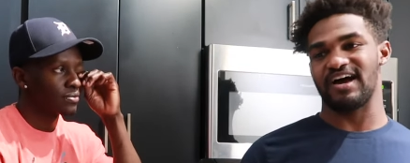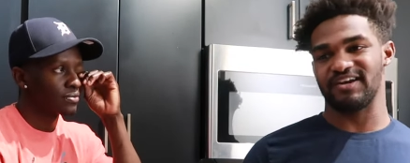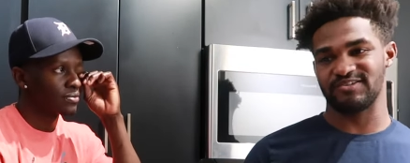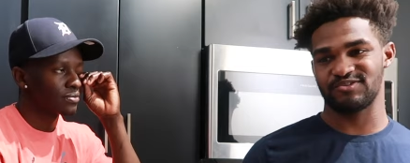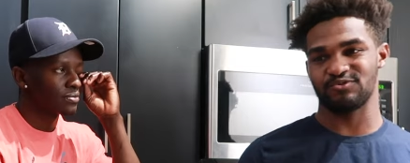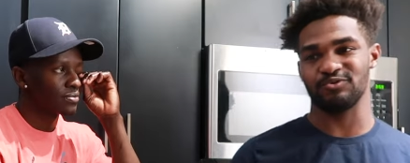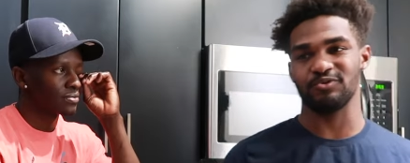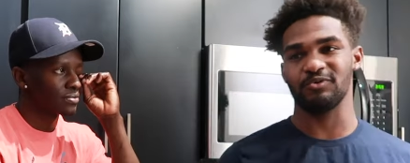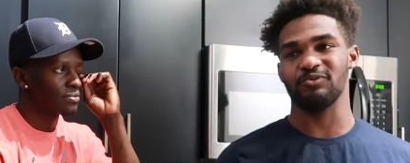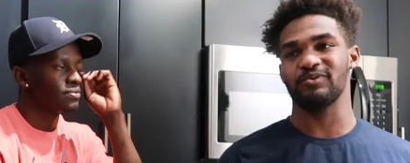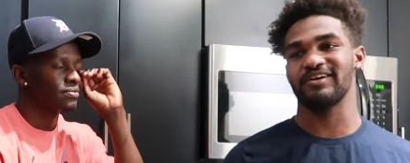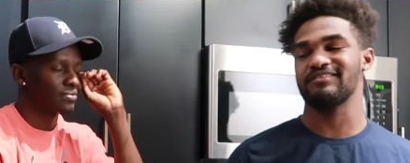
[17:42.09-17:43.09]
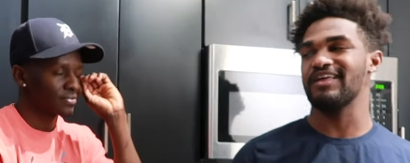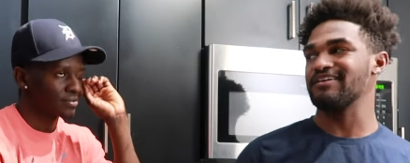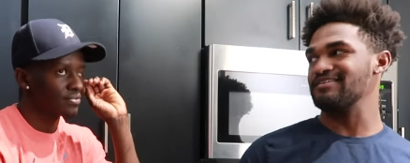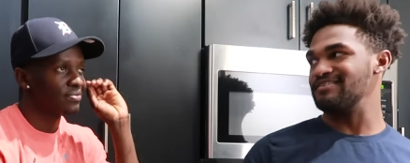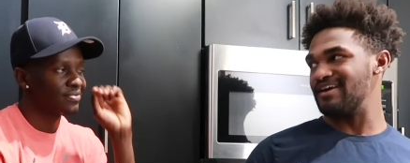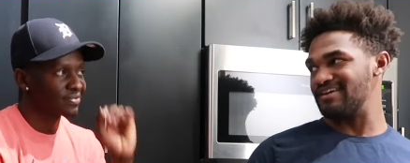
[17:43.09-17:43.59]
Speaker 1: out of school work
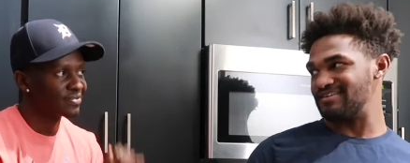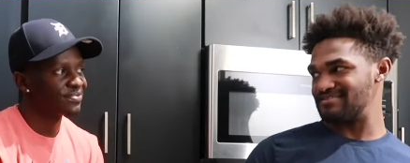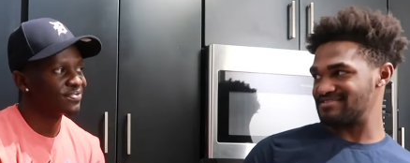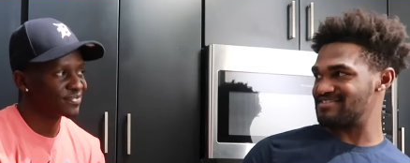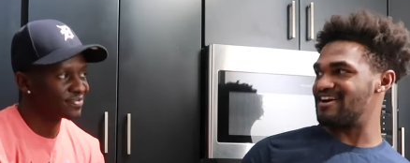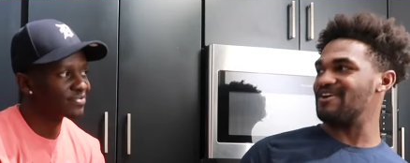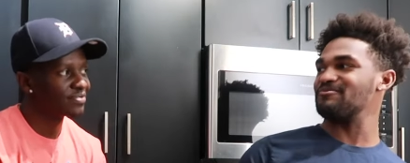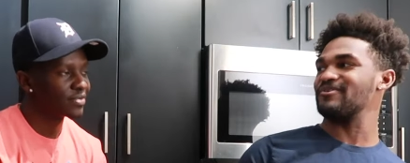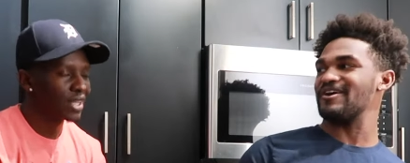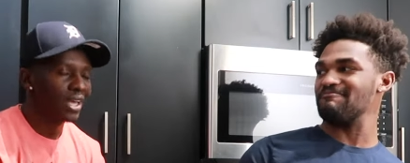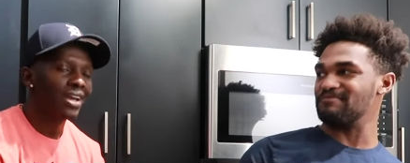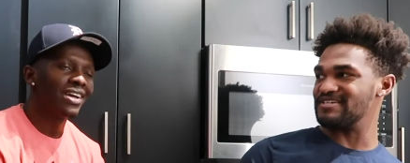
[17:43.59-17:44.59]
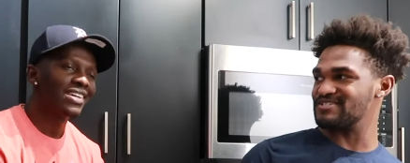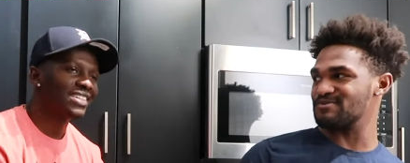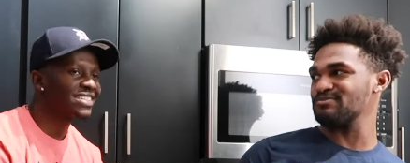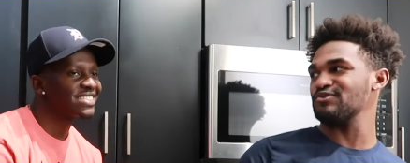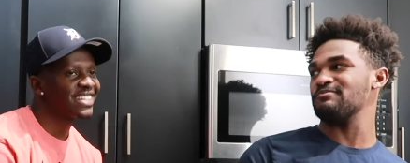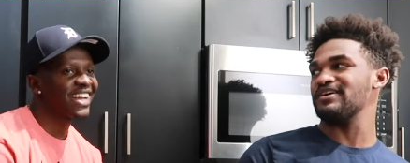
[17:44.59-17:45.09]
like a dead end job where i'm
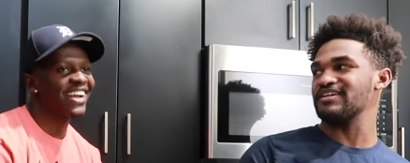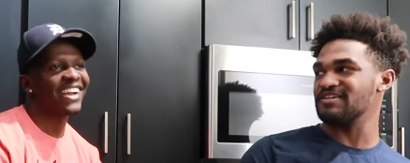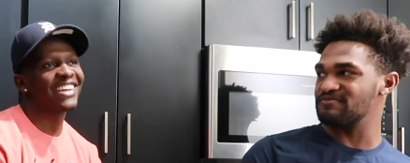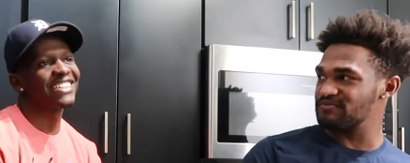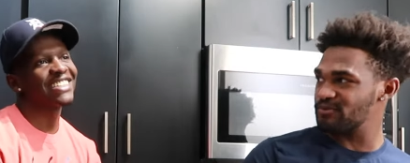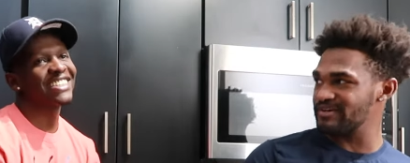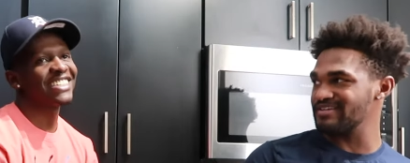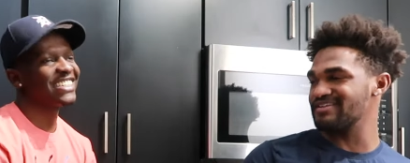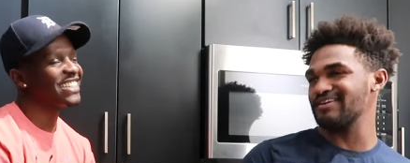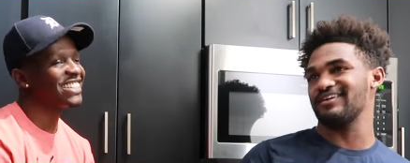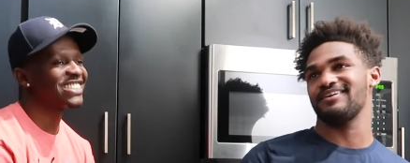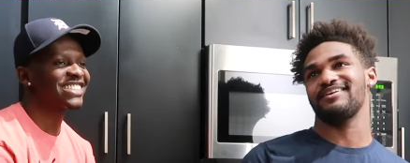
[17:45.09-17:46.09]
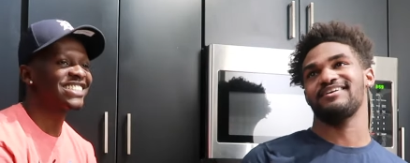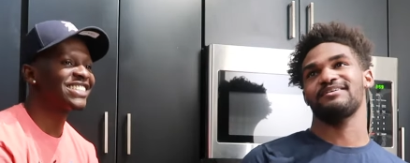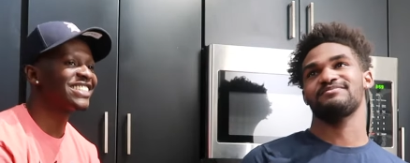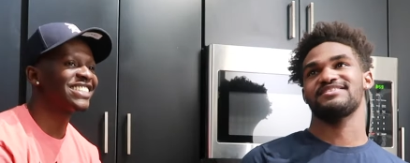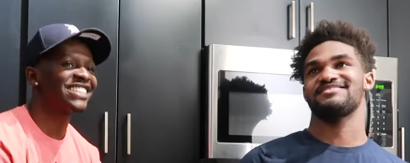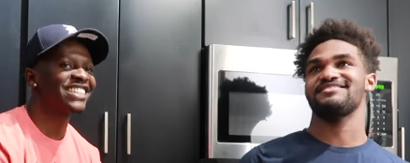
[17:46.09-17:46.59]
miserable exactly. making 40k
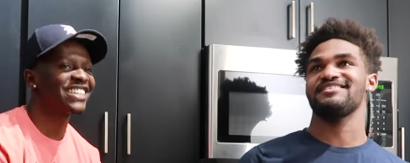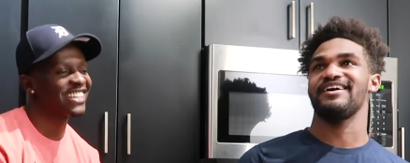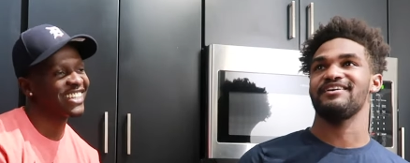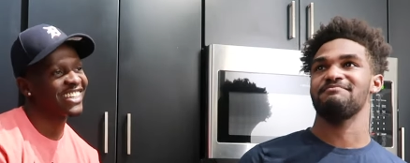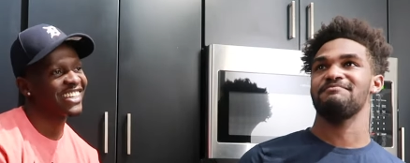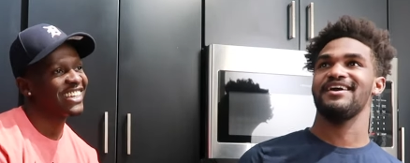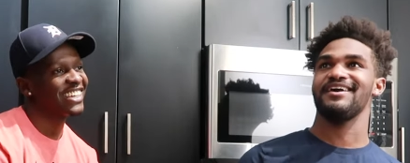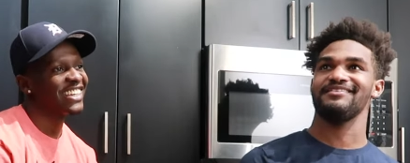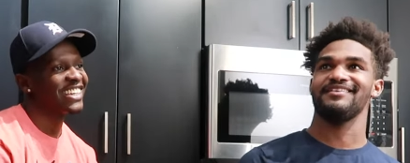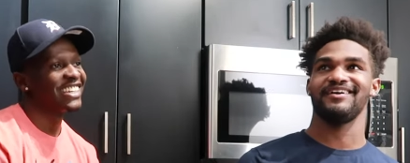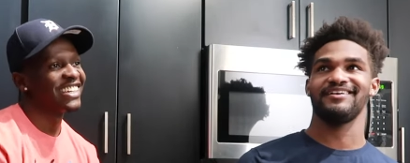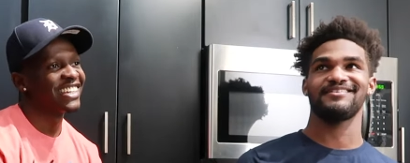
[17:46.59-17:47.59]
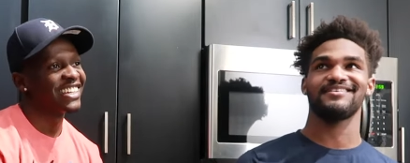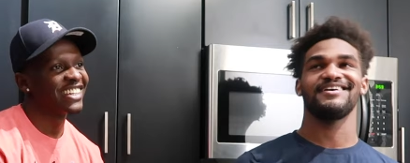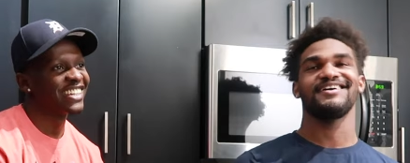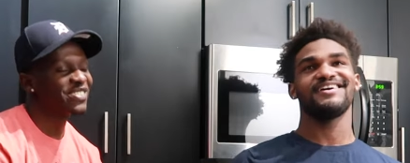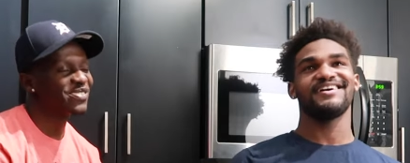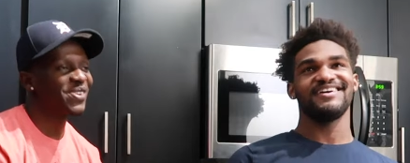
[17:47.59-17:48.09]
and i'm just like man like
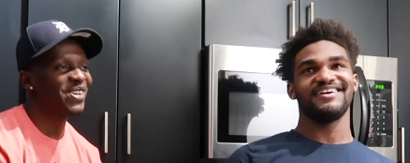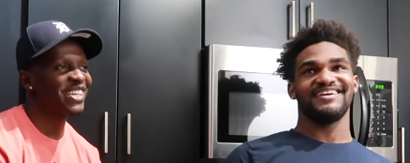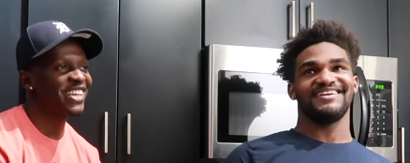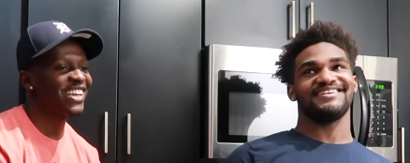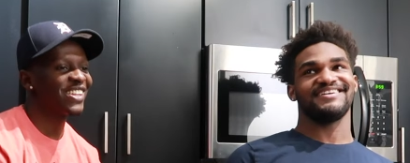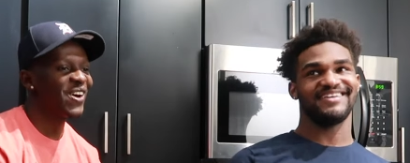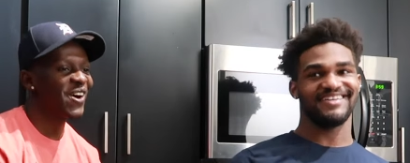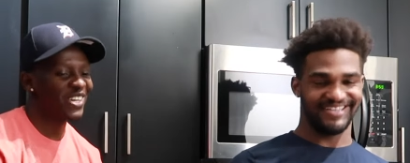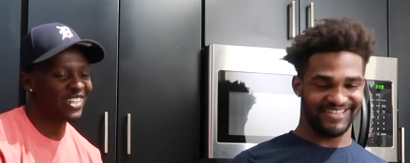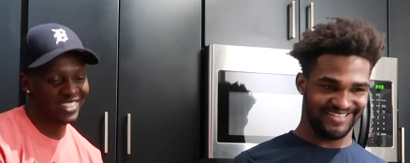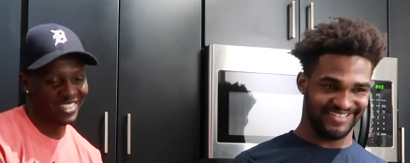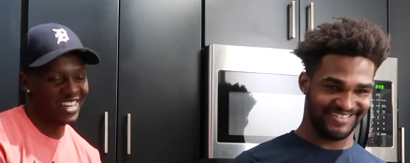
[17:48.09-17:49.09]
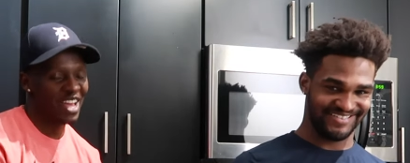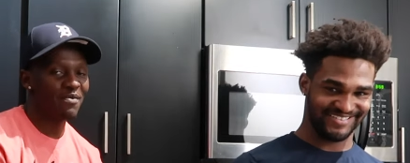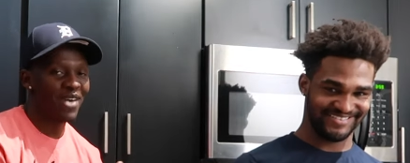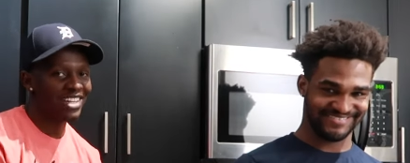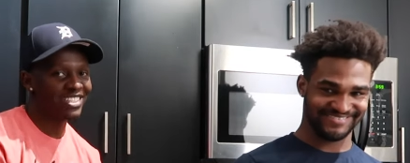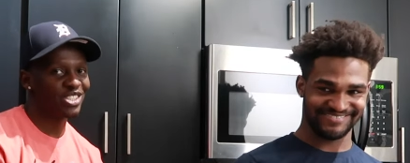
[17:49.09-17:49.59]
Speaker 2: 40k loan
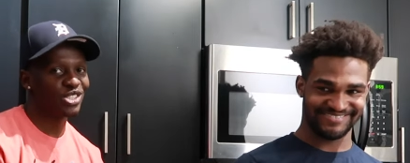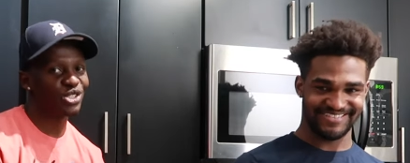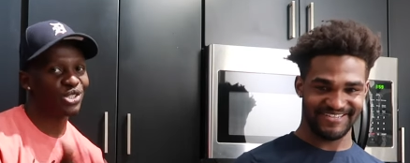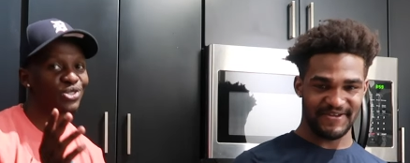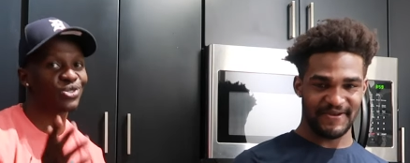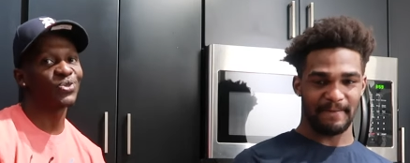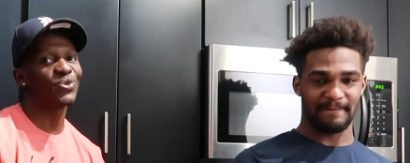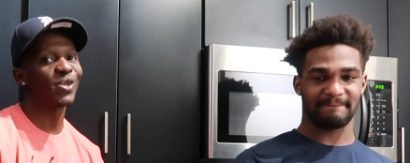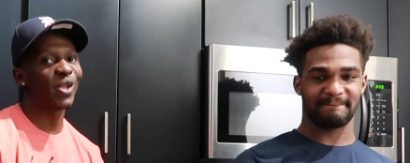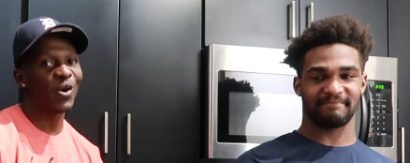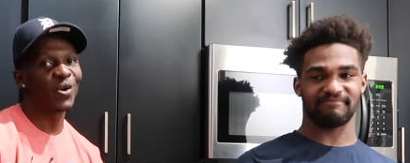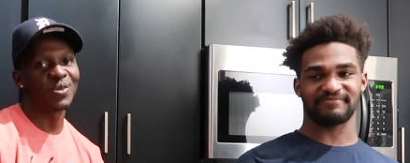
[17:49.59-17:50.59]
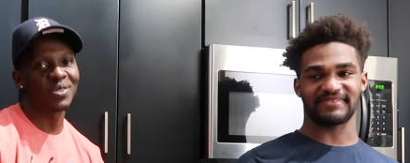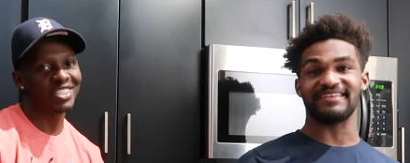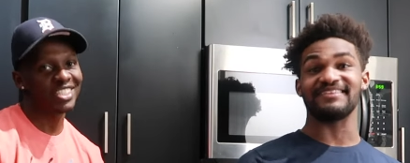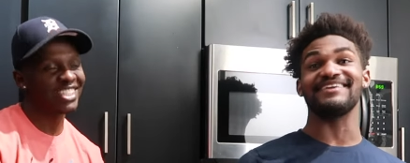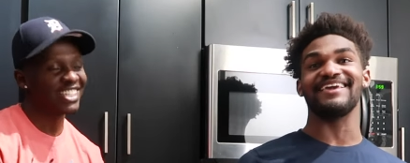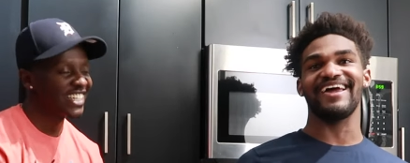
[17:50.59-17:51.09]
that matches your school loan.
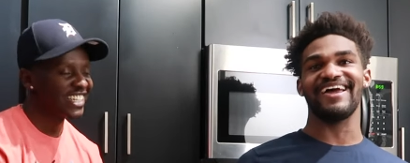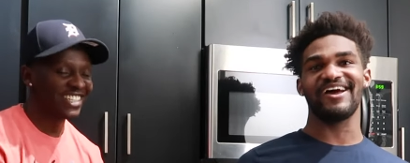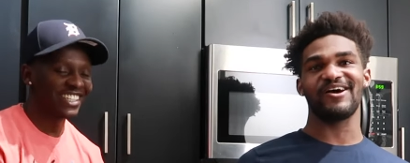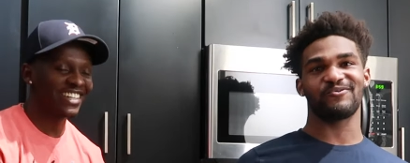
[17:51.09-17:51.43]
Yeah,